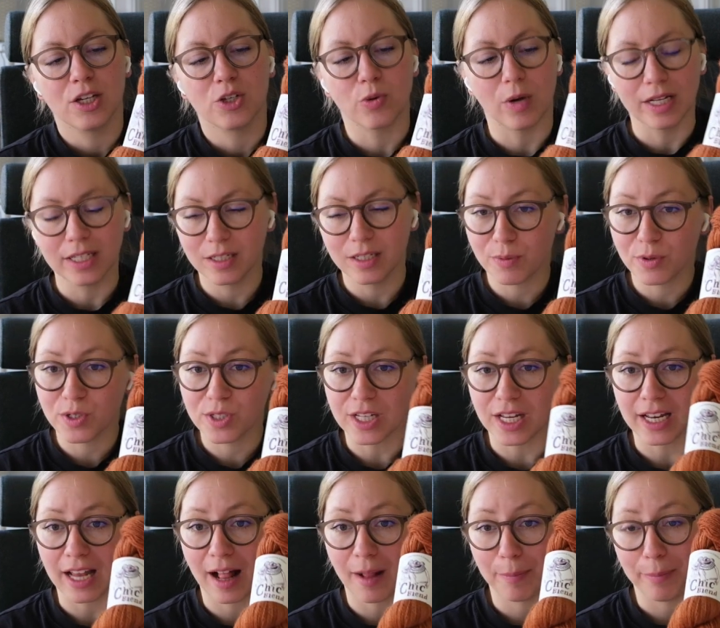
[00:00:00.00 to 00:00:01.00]

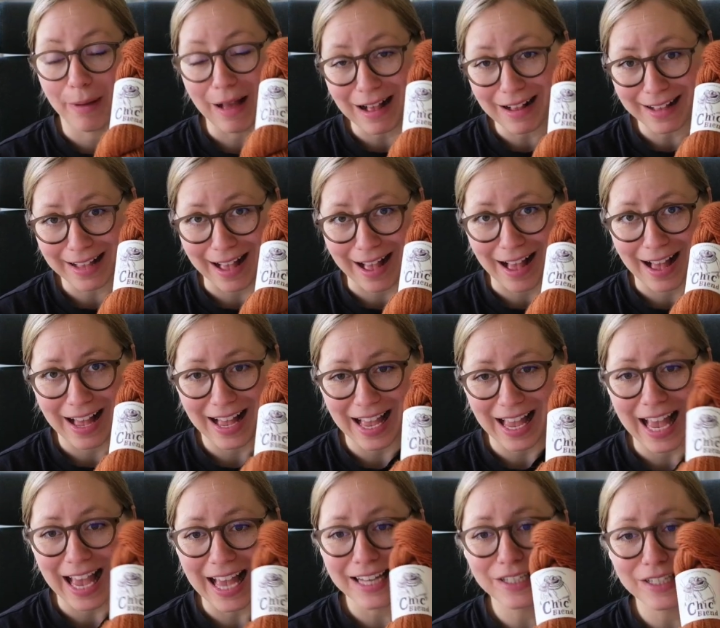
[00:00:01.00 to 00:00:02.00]
20% alpaca,
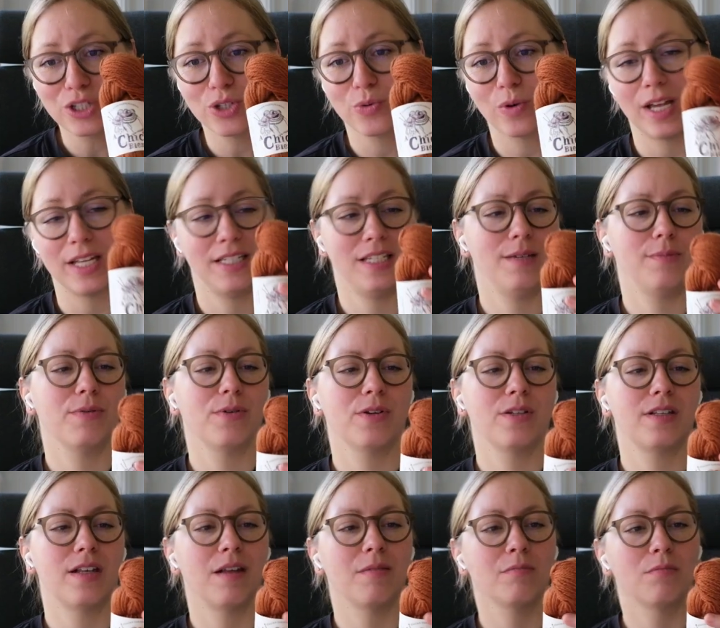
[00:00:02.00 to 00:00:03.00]
and
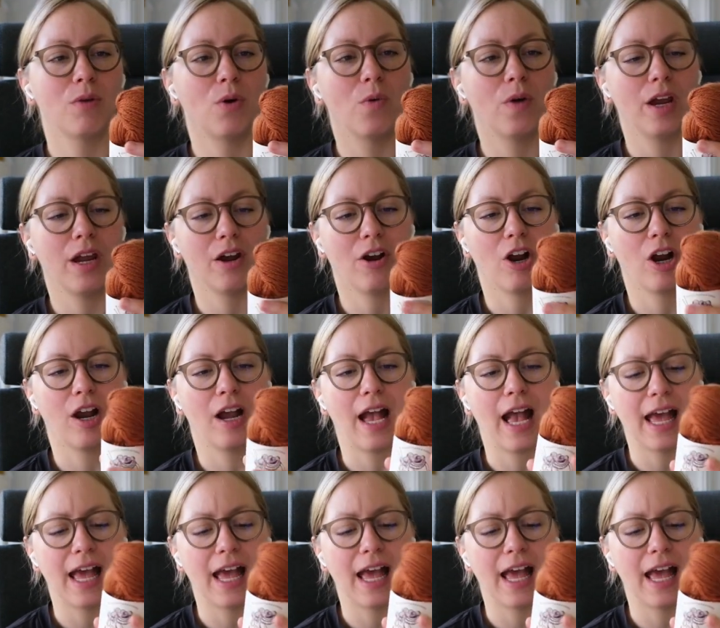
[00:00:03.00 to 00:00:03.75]
20% mohair.